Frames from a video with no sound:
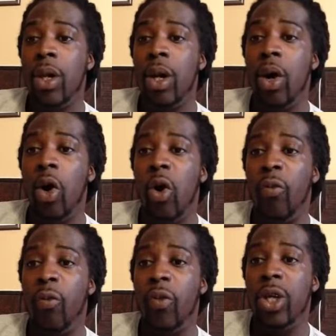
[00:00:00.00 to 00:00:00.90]

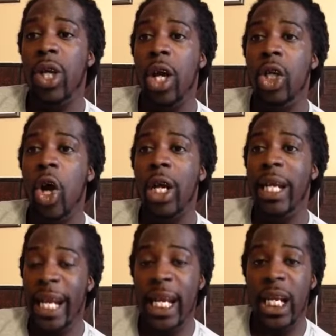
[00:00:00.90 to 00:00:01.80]
of the young
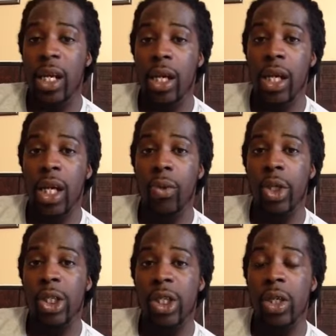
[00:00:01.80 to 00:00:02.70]
lady he
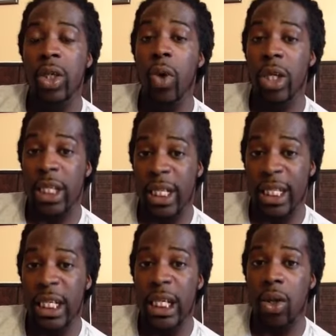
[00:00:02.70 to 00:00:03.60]
wanted to
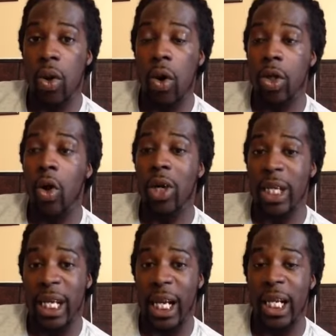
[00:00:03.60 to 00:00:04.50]
see, court, or
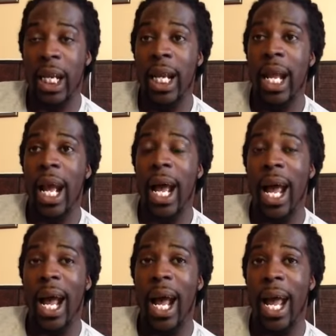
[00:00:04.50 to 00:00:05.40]
date,
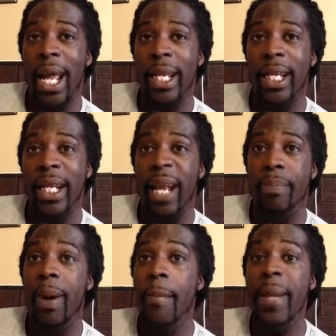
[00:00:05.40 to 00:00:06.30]
and get
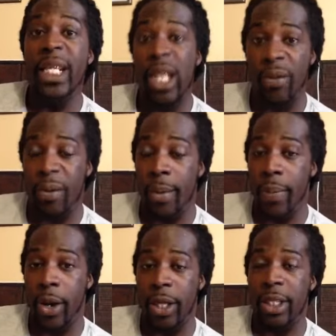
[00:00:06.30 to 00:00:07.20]
permission from her
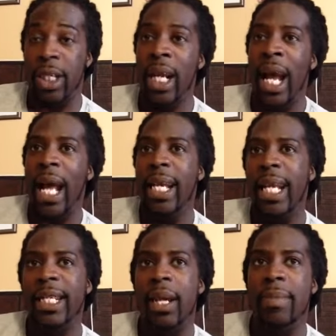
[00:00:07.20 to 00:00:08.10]
parents. And then
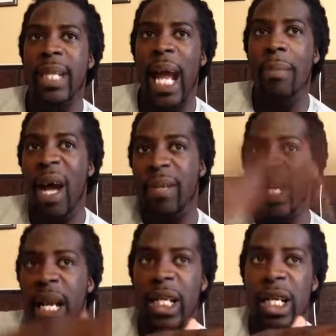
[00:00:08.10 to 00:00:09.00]
some time after
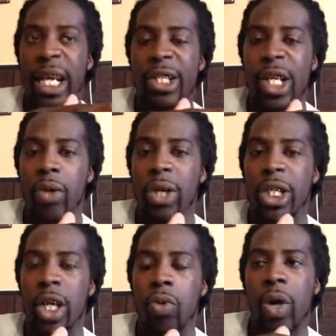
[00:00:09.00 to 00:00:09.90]
that, in the next
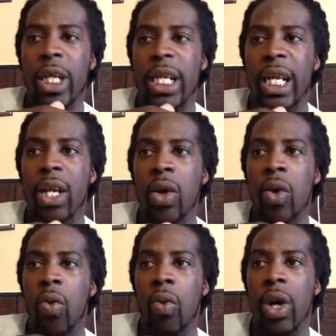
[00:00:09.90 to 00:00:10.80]
generation, what they did
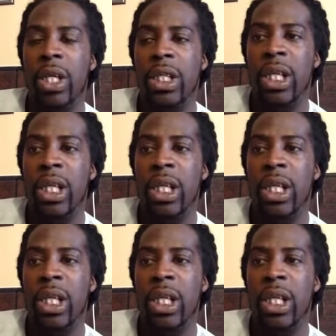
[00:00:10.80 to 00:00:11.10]
was